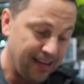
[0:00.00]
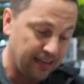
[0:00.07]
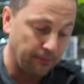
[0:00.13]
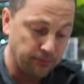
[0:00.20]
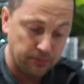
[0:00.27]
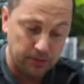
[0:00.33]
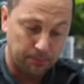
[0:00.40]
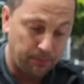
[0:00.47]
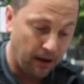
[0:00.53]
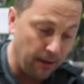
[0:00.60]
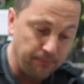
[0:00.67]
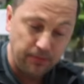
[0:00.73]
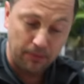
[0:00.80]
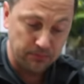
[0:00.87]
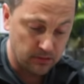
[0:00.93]
It comes with a
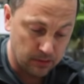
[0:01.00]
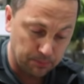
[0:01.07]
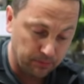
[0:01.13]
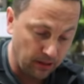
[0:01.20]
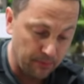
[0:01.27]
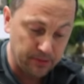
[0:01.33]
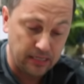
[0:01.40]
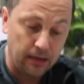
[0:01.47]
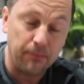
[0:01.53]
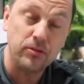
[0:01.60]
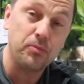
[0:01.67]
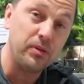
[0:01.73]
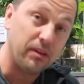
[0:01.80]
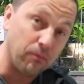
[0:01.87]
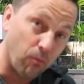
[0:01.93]
pump, comes with the plumbing, comes
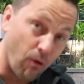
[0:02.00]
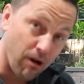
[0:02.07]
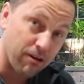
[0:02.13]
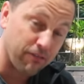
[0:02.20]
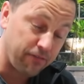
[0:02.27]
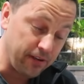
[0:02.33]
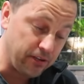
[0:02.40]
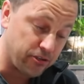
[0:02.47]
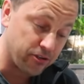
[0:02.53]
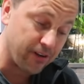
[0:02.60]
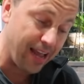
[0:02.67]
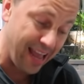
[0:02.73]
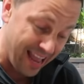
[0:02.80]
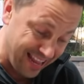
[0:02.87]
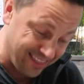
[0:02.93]
with a water feature
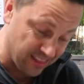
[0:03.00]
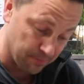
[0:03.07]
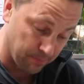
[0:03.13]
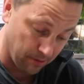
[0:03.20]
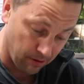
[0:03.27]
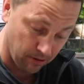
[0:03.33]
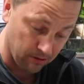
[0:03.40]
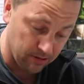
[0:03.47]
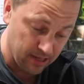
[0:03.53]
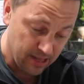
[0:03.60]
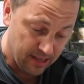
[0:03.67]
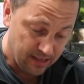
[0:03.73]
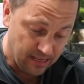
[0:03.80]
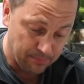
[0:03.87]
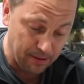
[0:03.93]
and the bowl.
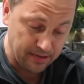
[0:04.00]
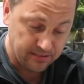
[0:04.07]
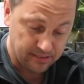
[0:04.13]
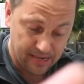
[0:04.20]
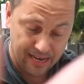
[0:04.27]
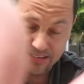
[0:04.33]
You basically